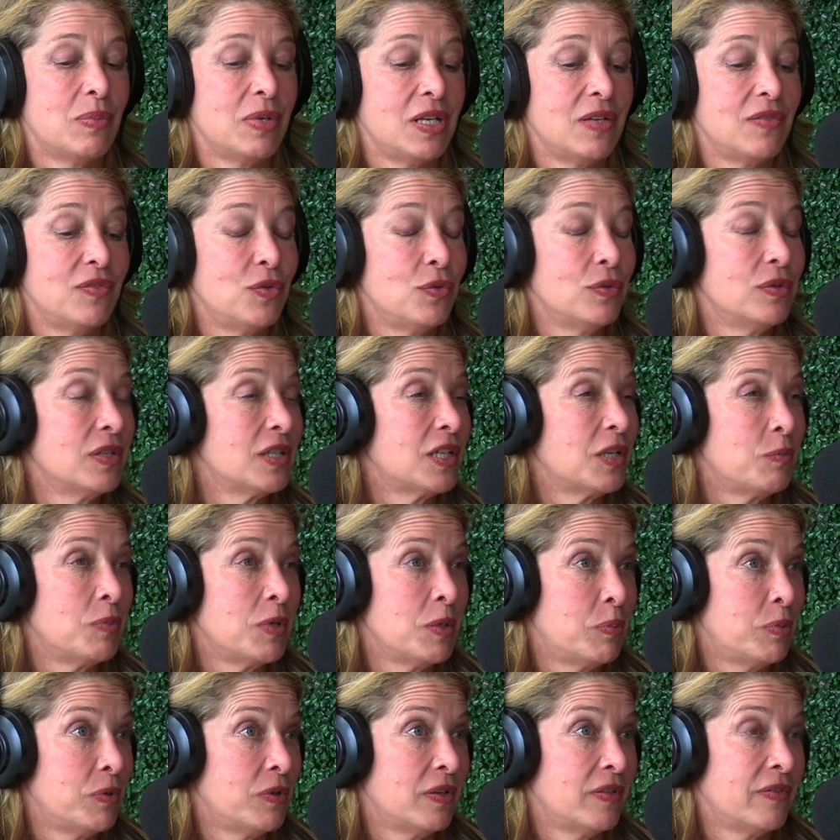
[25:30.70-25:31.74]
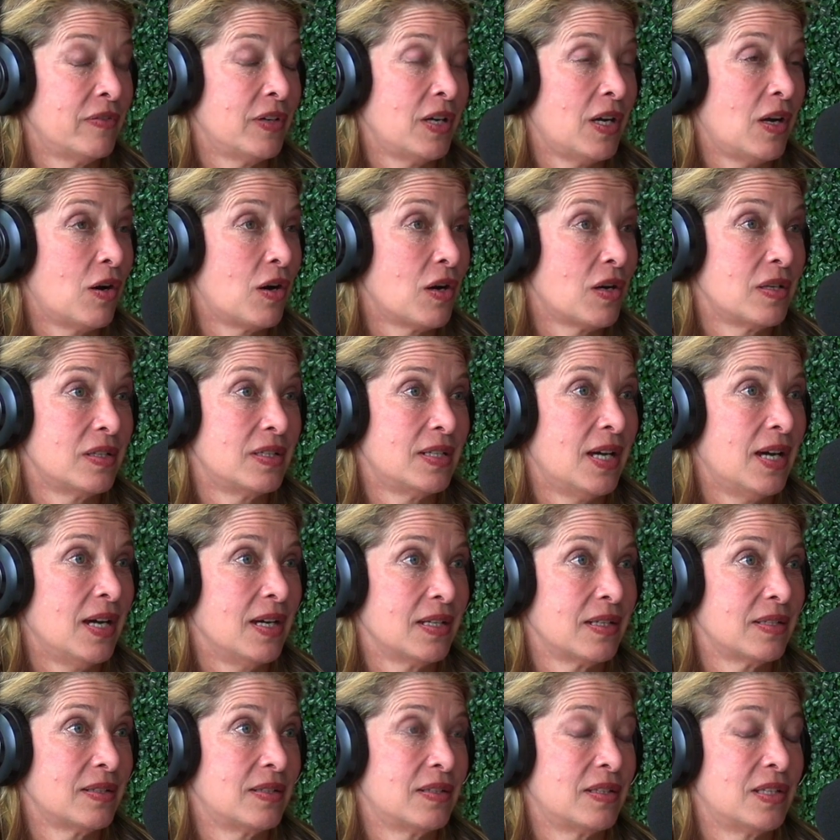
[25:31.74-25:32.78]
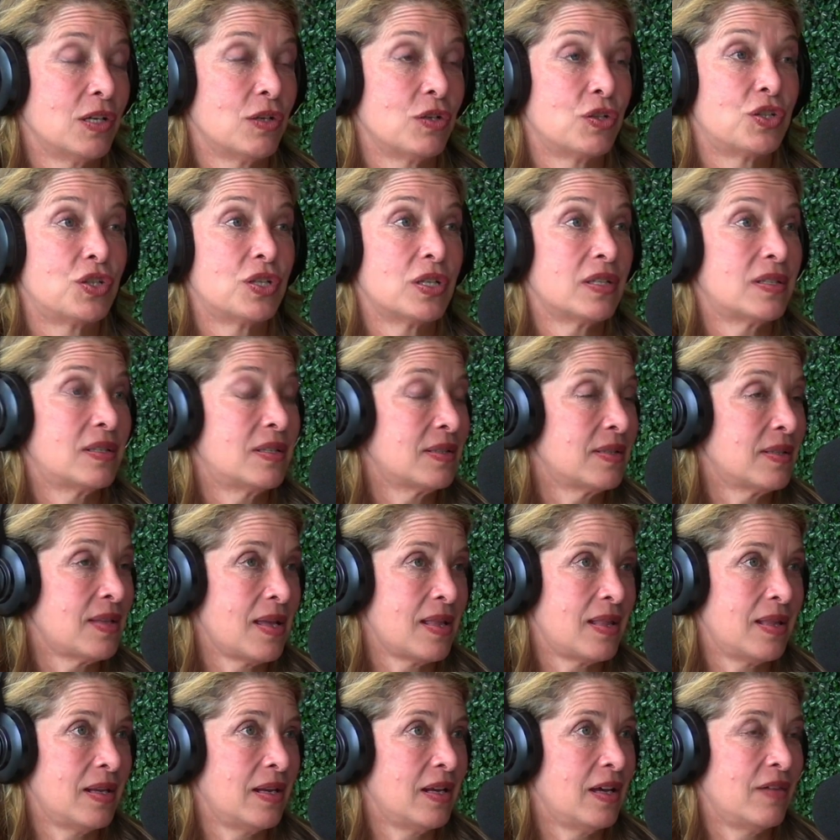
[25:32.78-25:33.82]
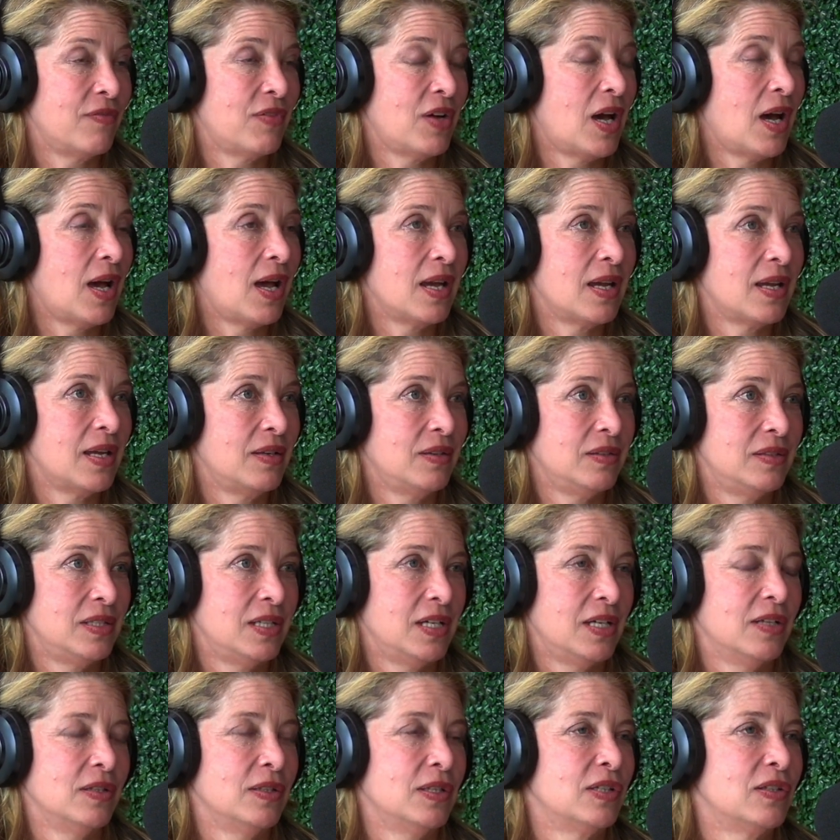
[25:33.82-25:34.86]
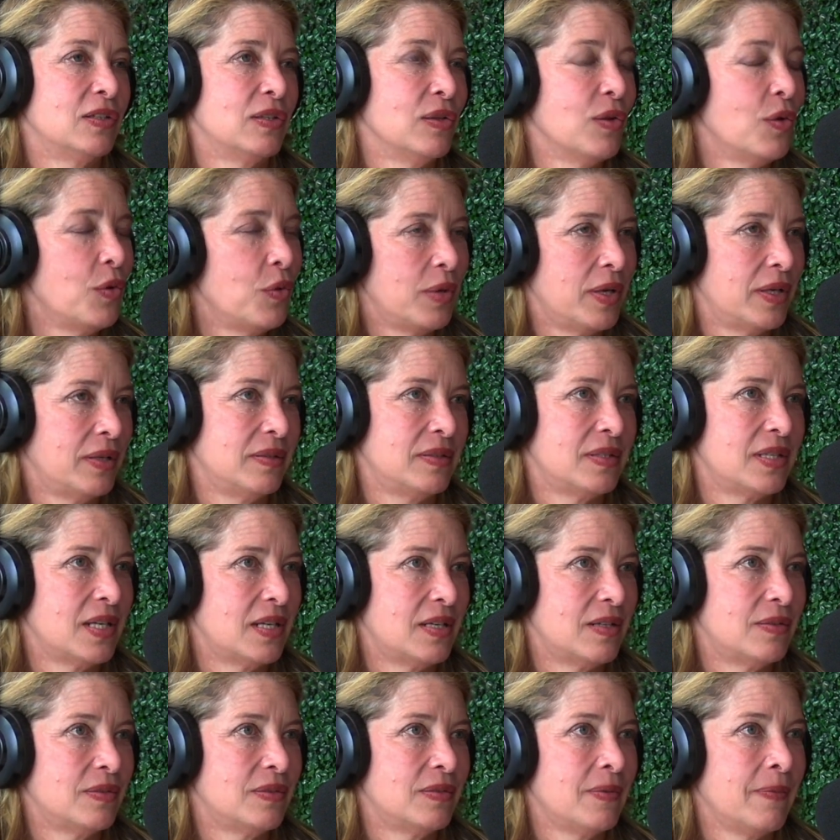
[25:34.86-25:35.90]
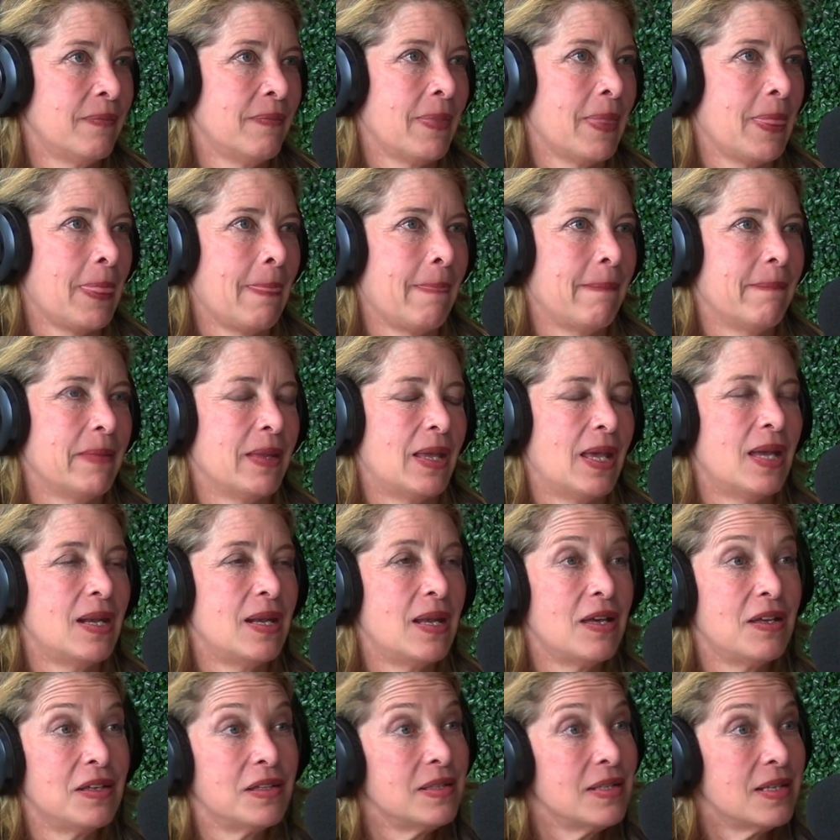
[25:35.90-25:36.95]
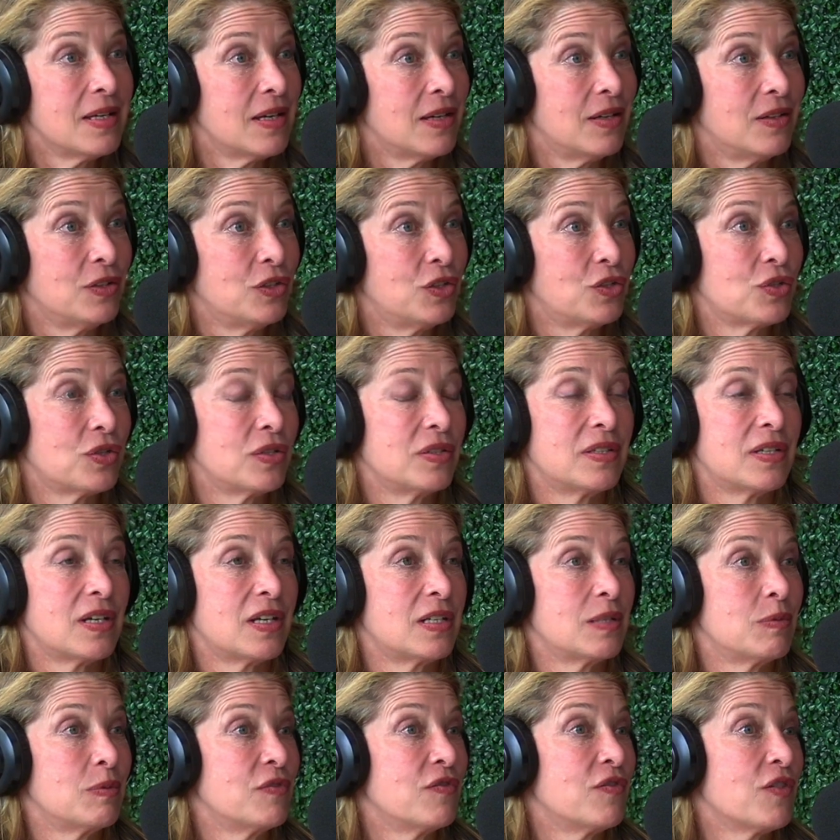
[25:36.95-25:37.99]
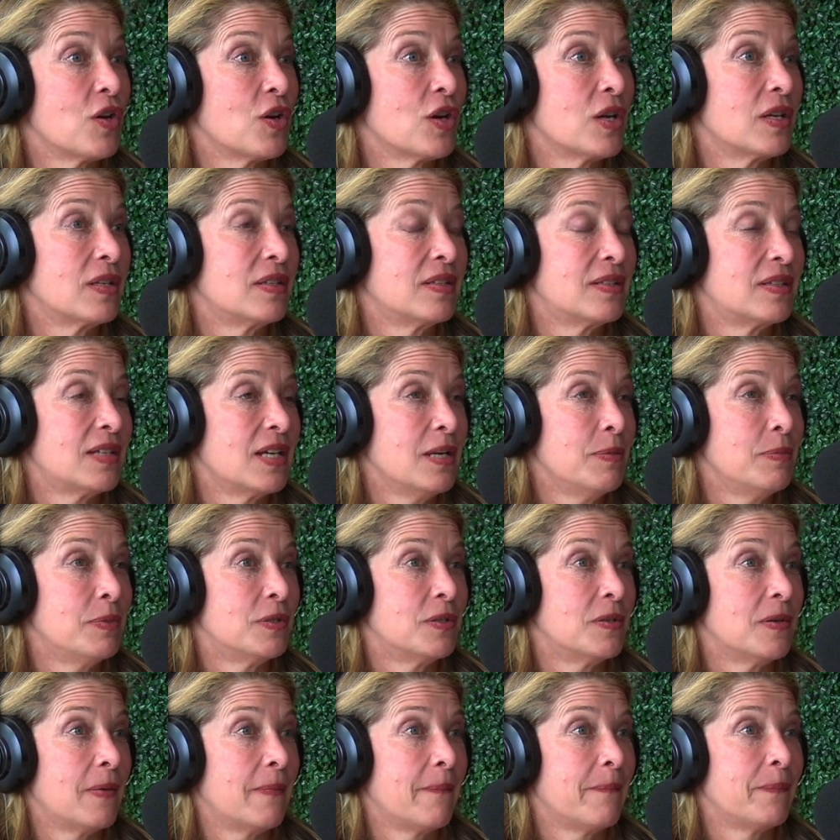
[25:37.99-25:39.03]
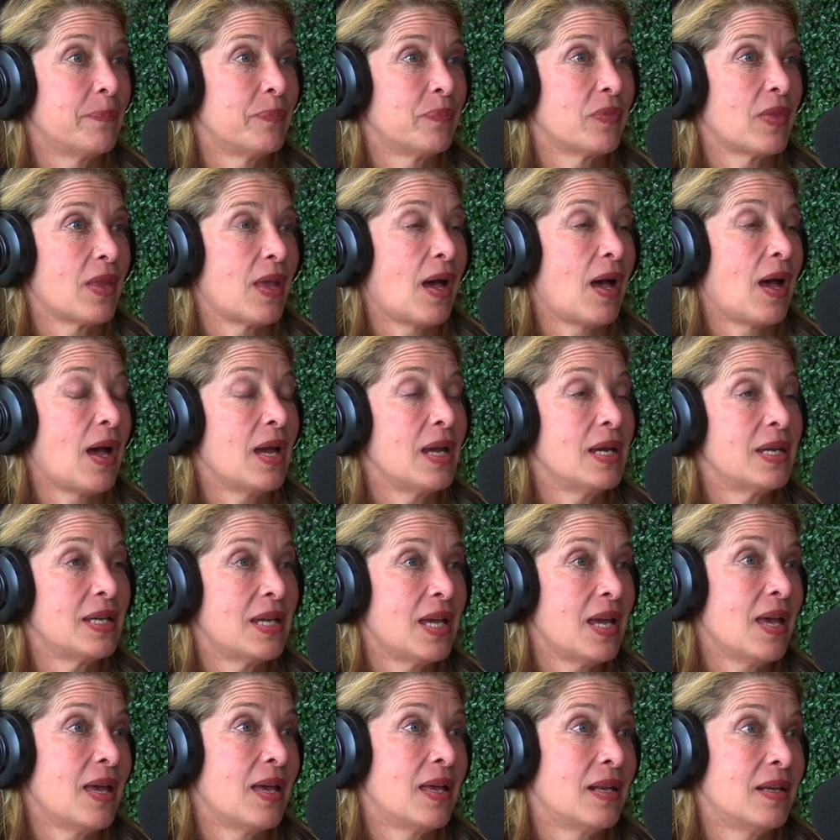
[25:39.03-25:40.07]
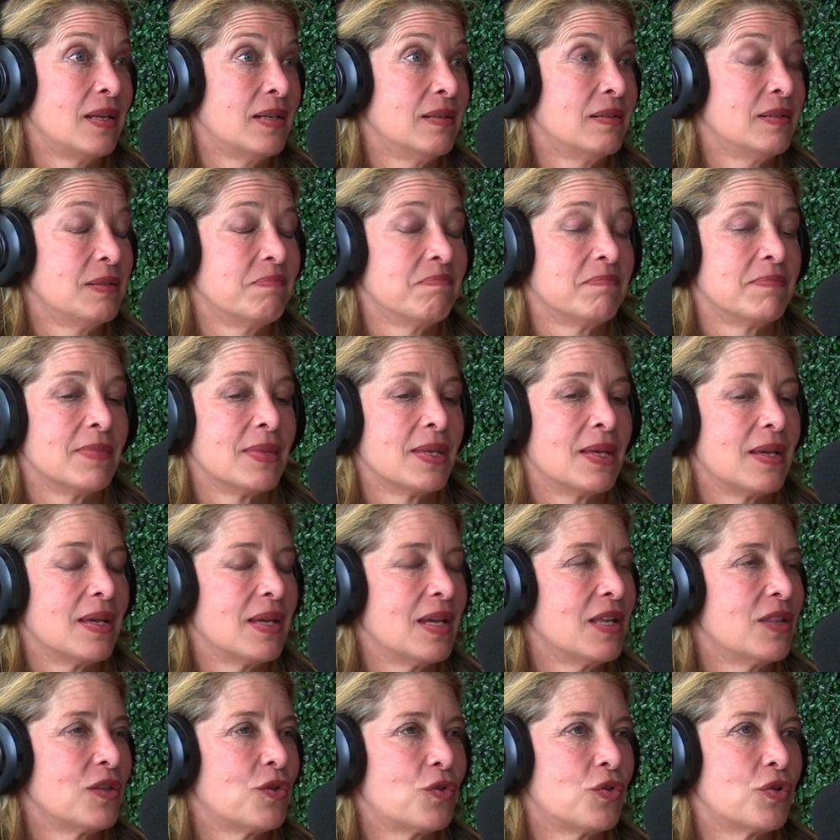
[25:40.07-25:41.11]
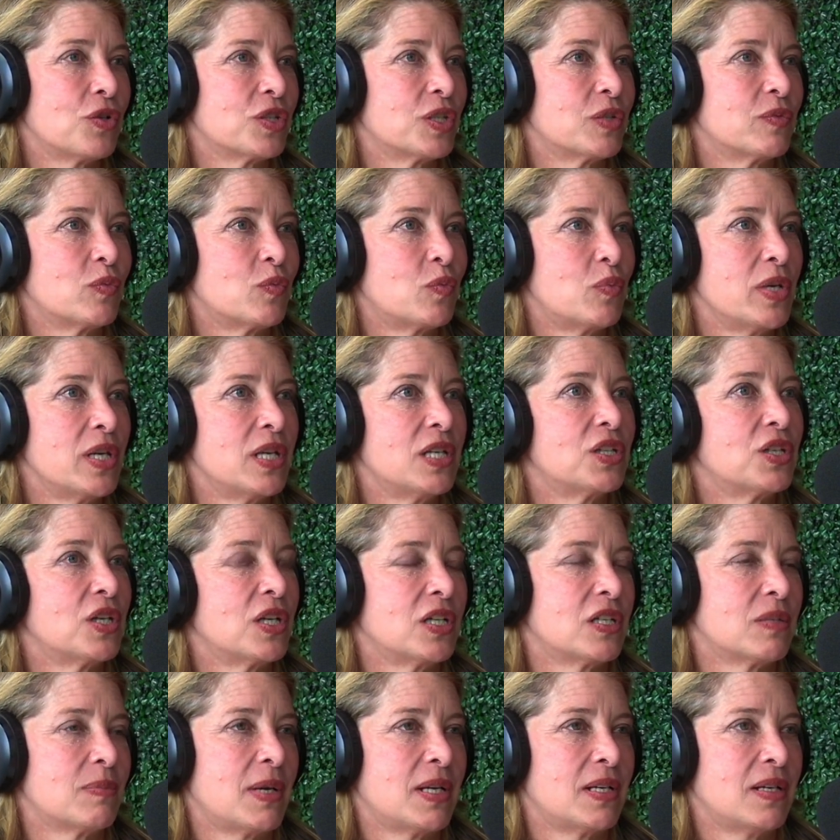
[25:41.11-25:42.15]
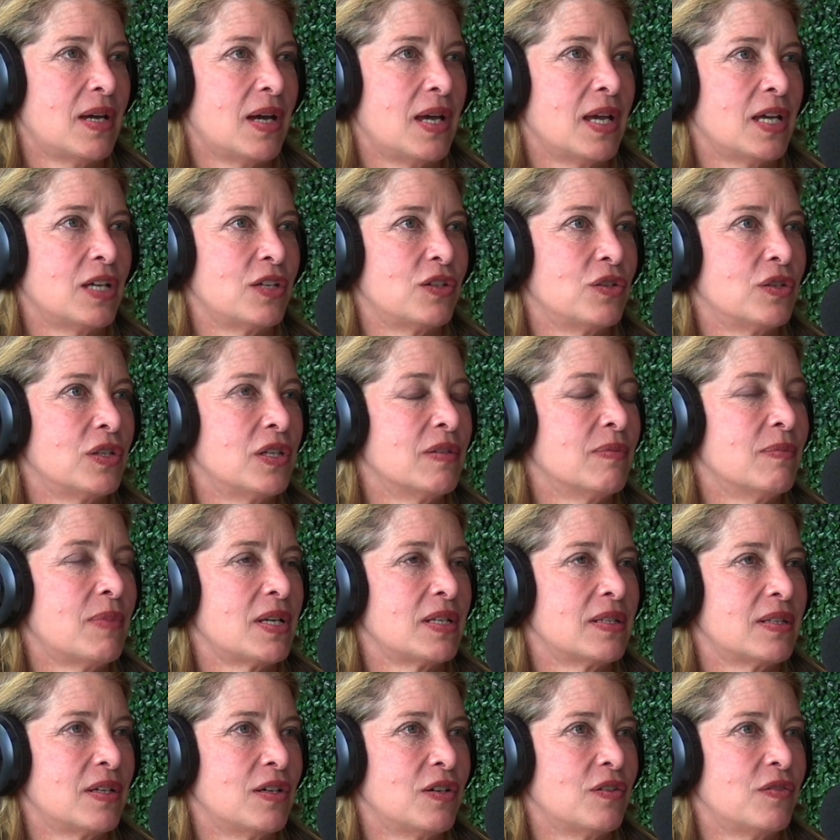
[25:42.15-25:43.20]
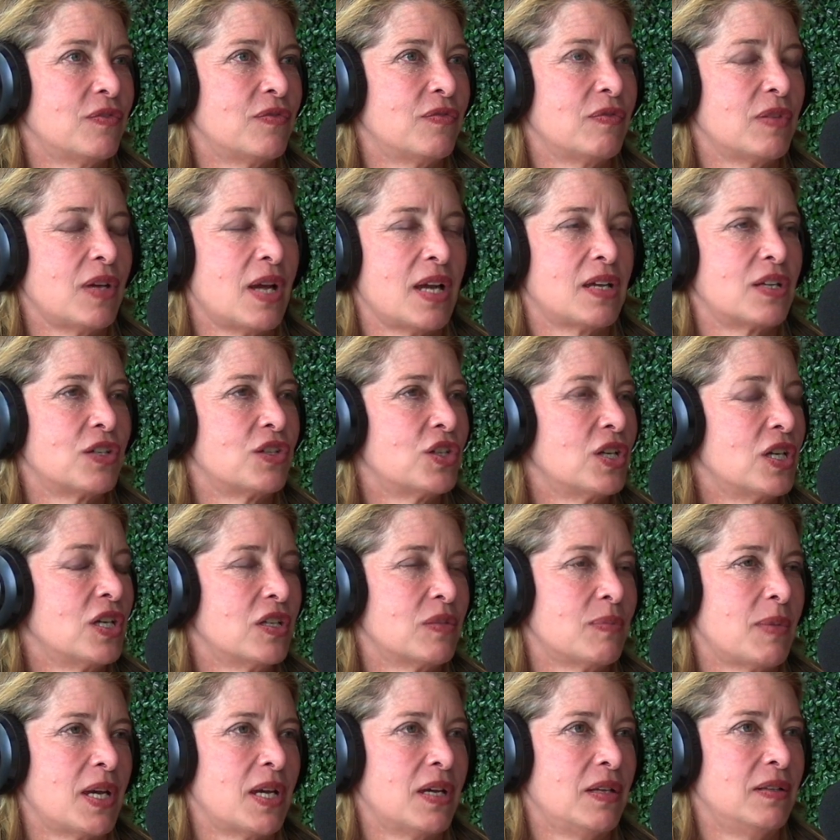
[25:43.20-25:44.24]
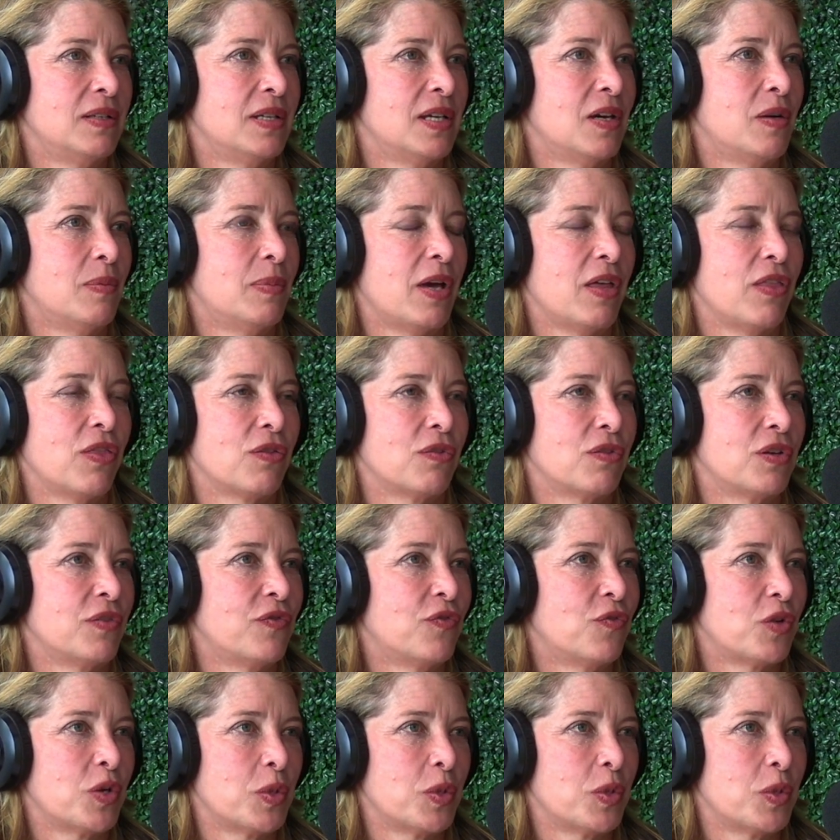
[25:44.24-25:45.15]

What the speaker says: But if you look at people who have heart attacks, they're just as likely to have high LDL as low LDL. And LDL turns out to be very unstable. I can, in the course of a week, change my diet to give myself, I can change my LDL by 30,